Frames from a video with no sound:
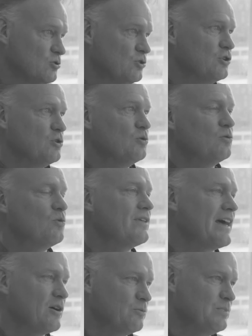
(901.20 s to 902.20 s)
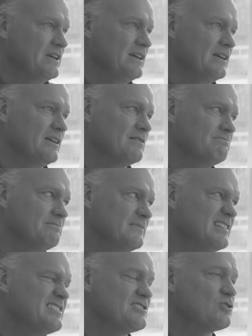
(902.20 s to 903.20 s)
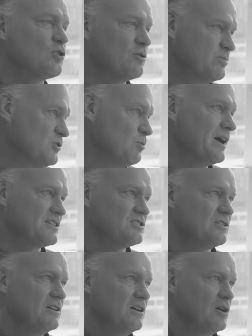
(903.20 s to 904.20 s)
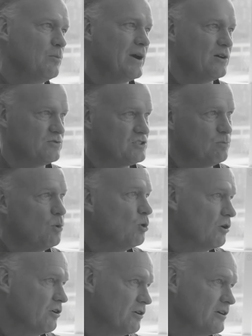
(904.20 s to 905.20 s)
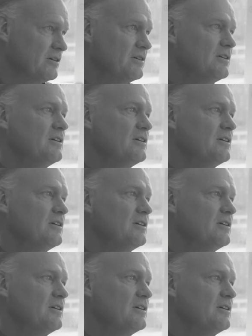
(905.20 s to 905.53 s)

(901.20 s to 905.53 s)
to do without being disturbed too much about smaller